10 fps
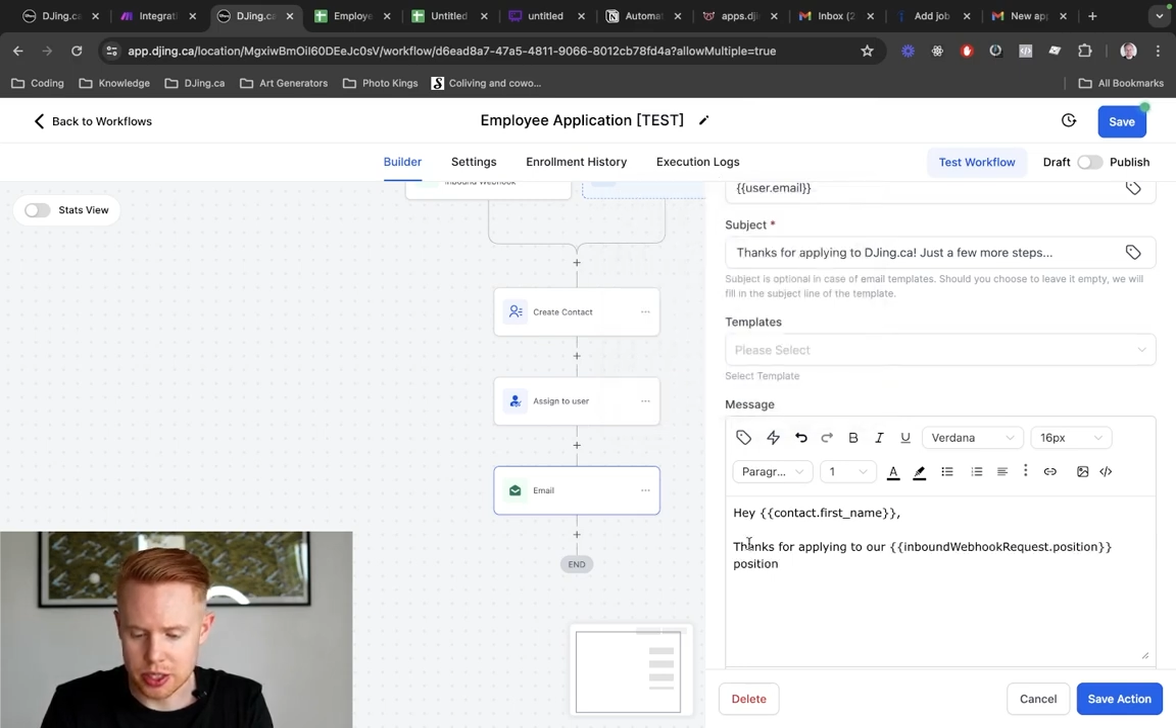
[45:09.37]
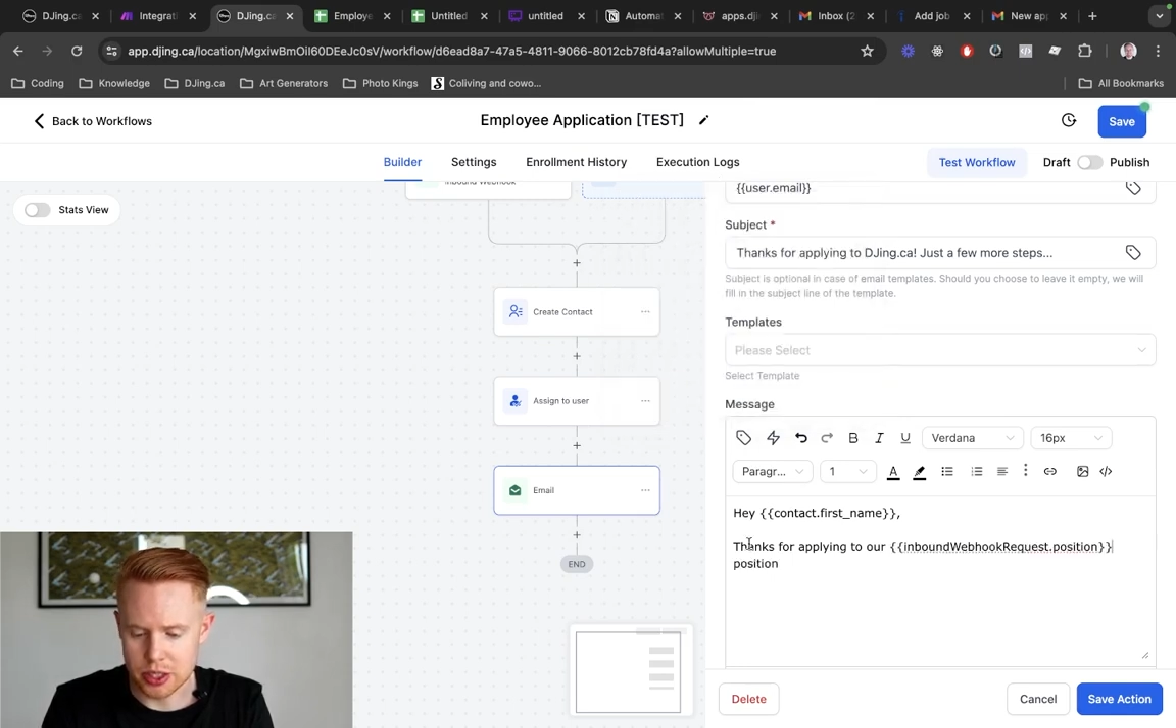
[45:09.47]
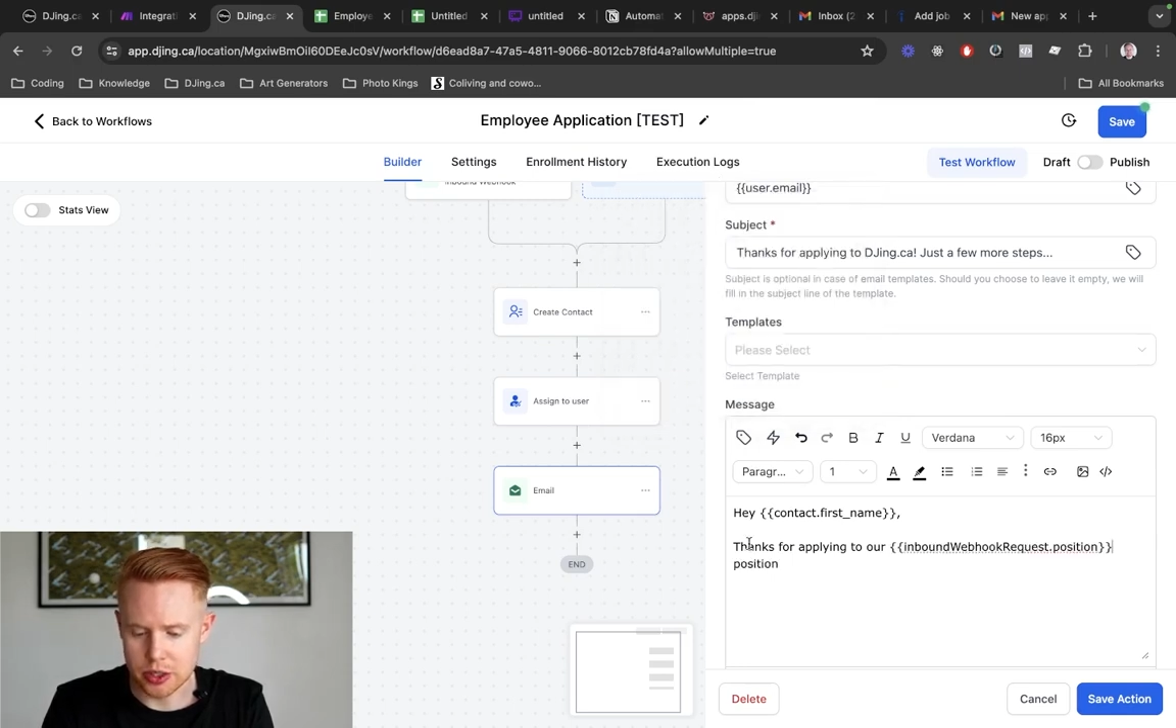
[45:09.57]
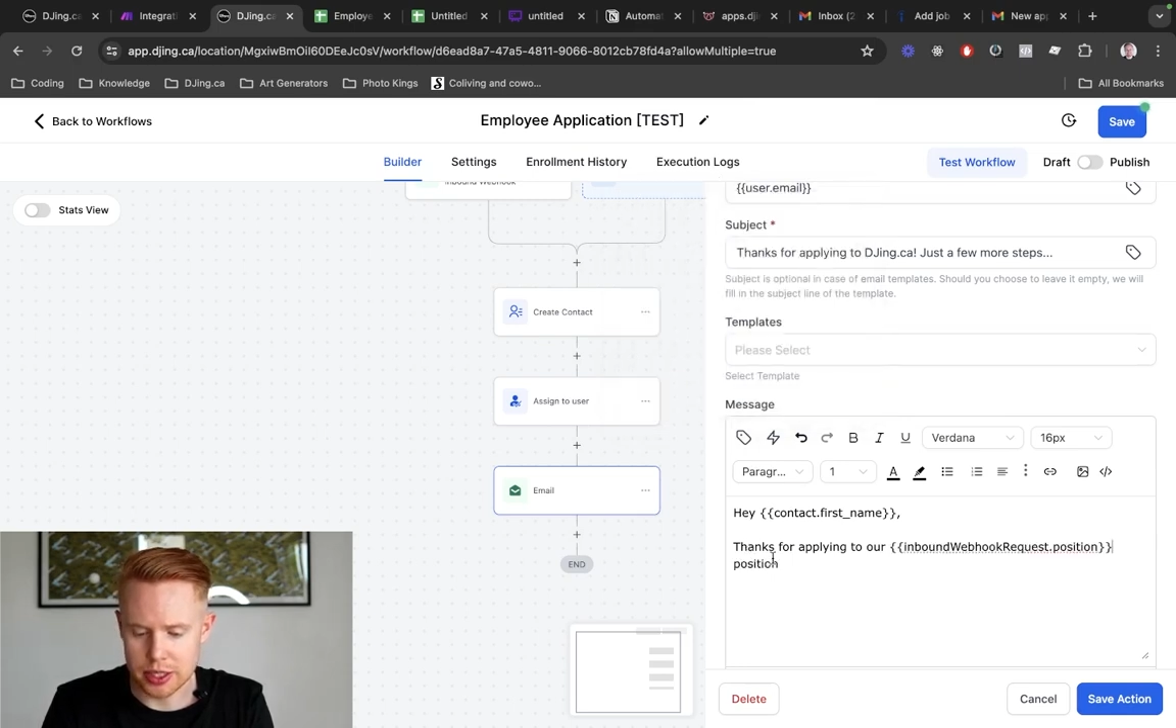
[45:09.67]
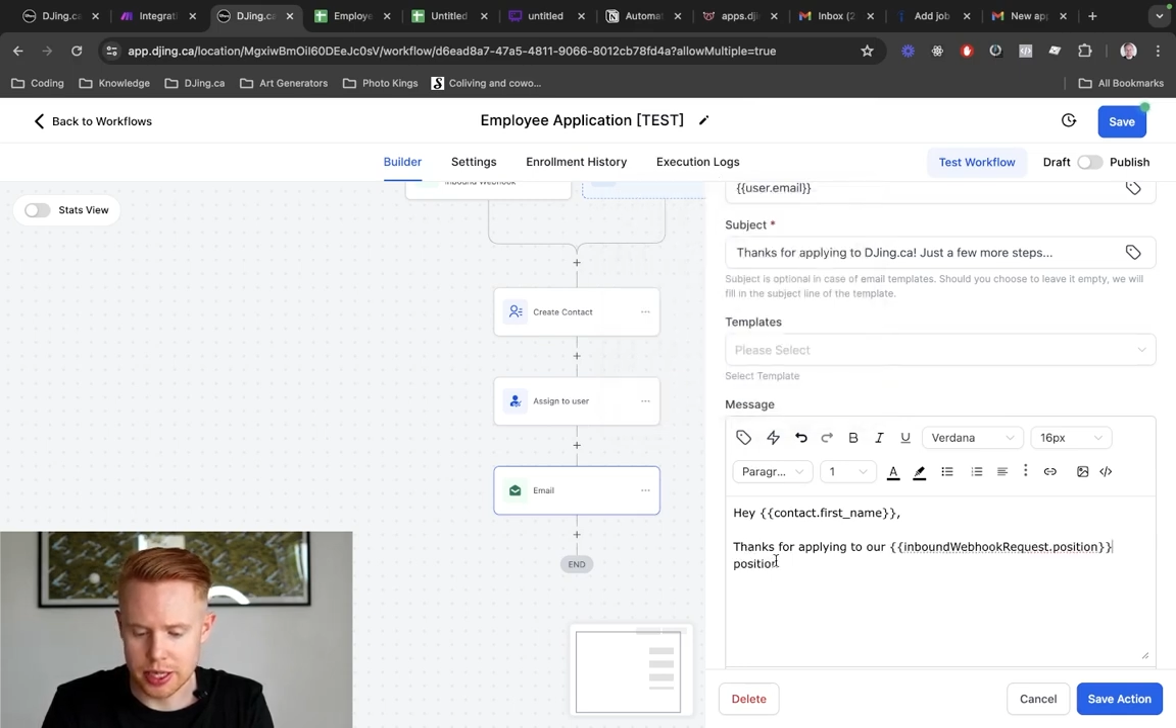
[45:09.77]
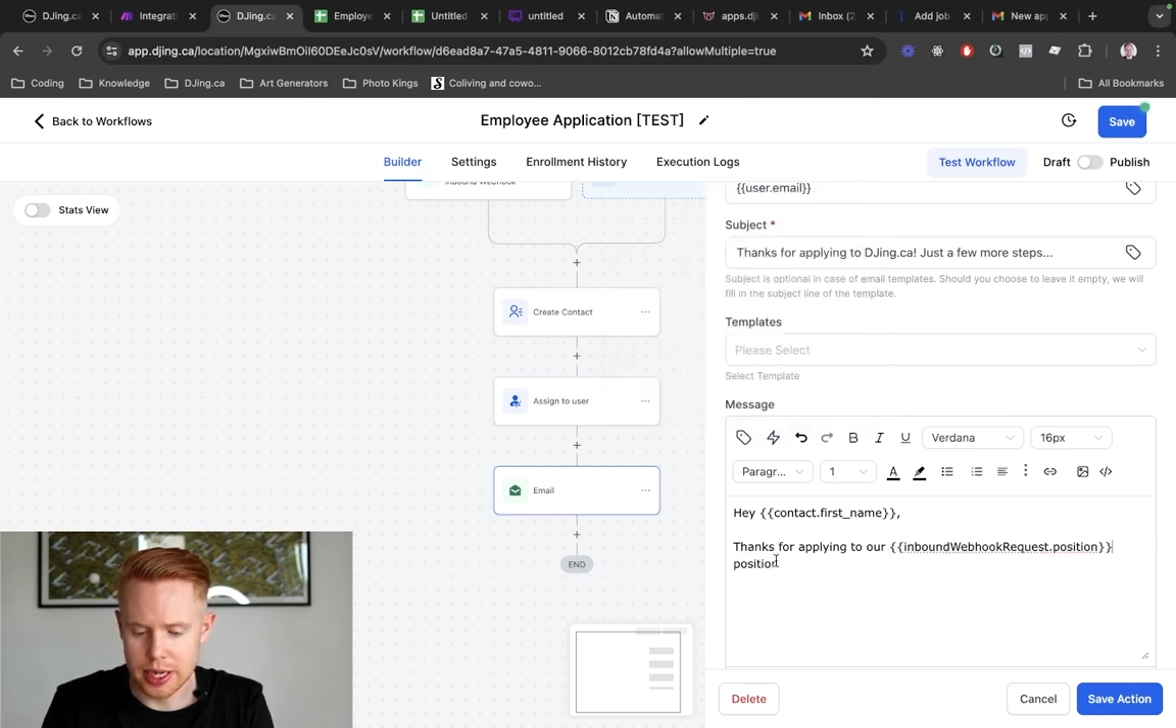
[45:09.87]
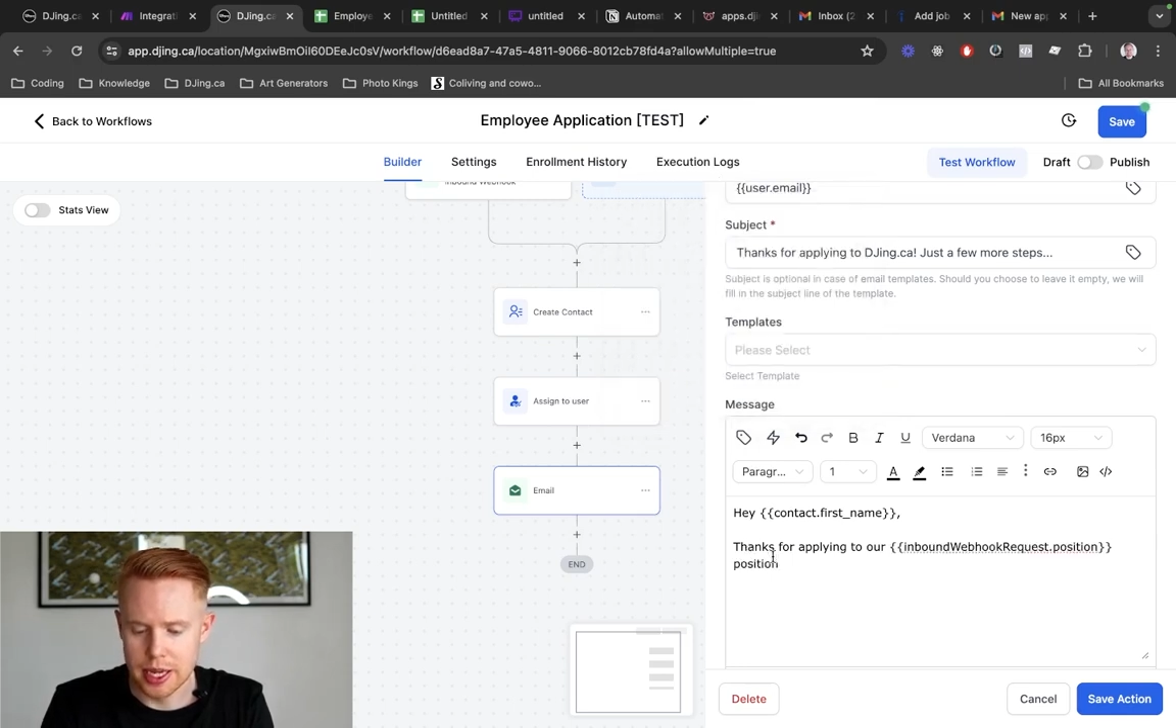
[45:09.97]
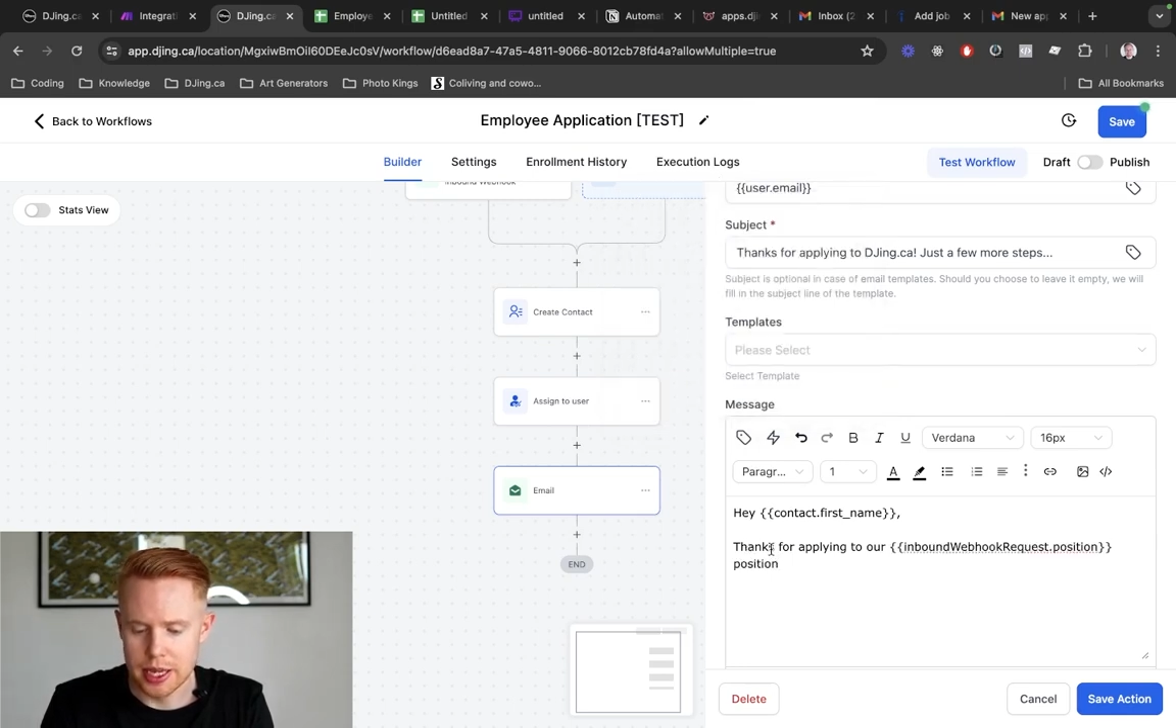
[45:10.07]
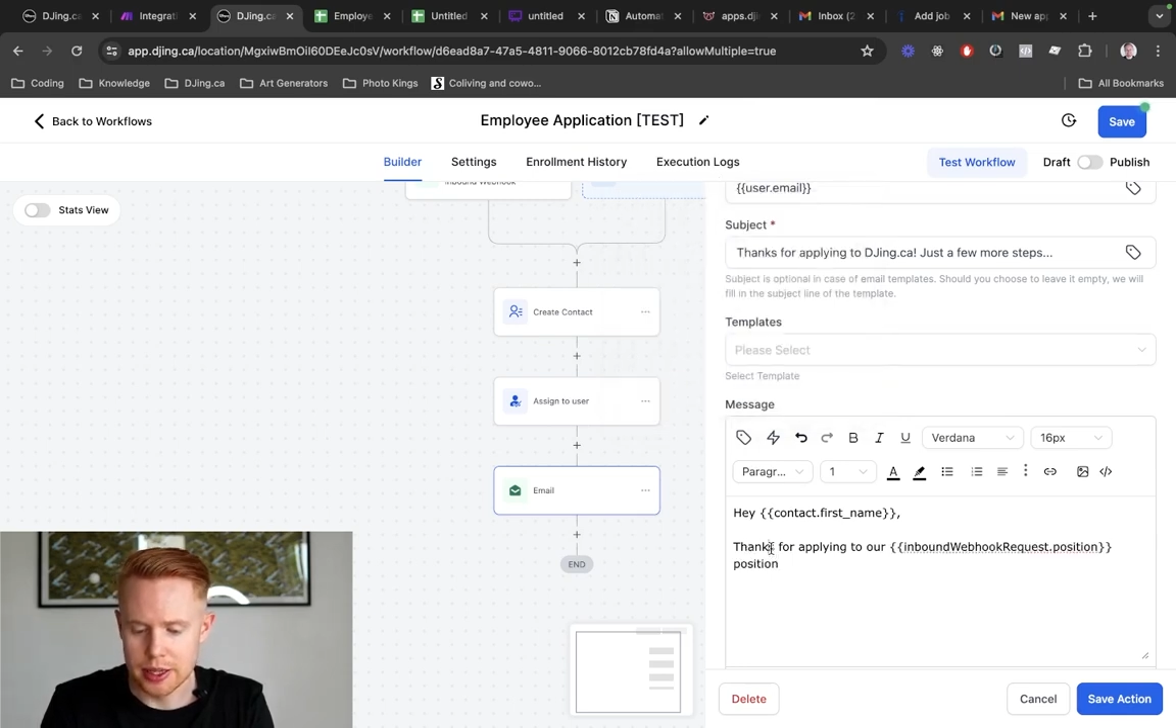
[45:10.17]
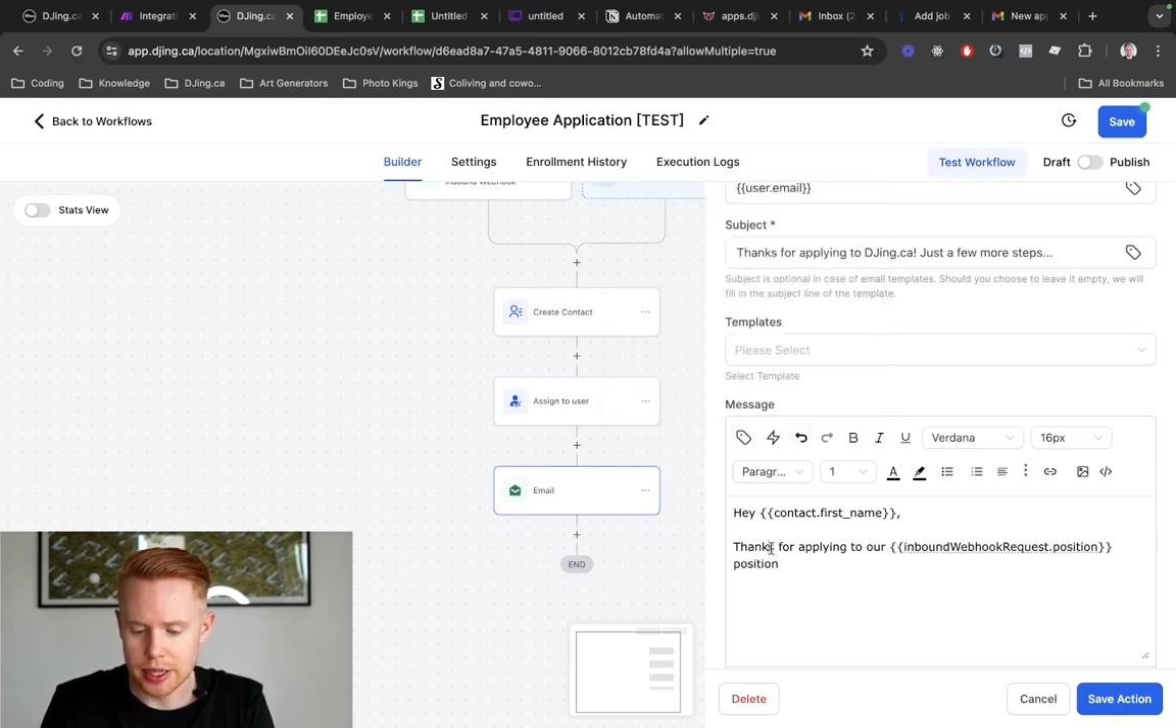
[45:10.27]
So it'll say,
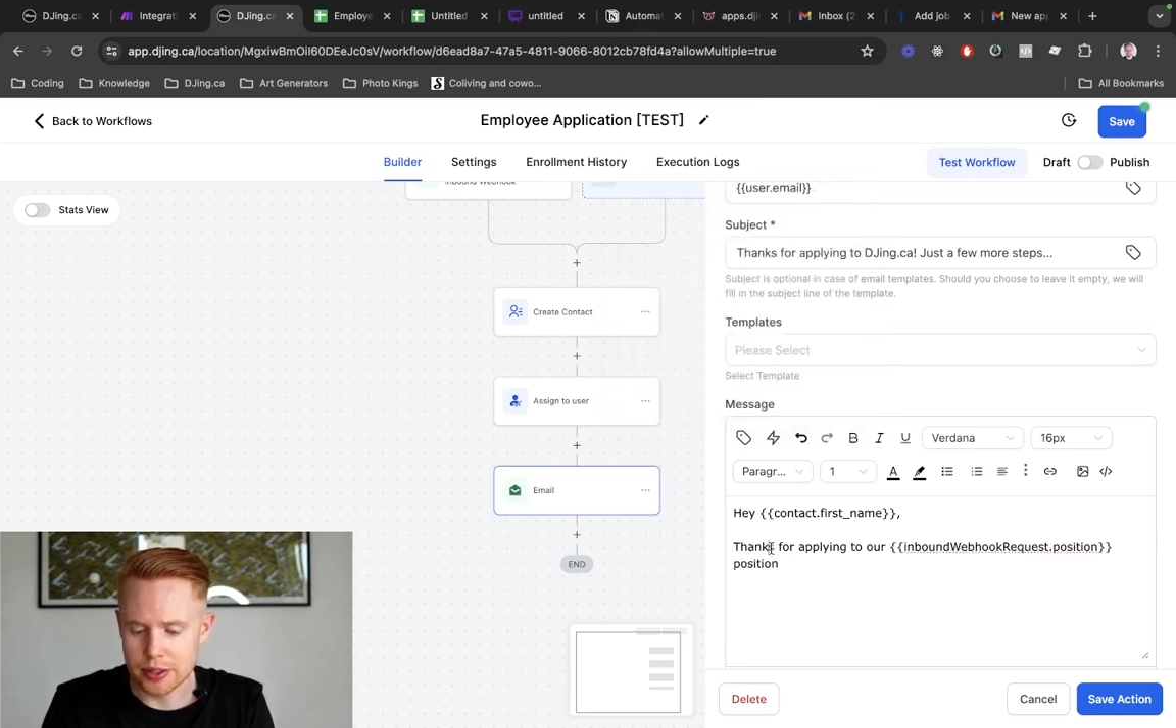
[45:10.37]
thanks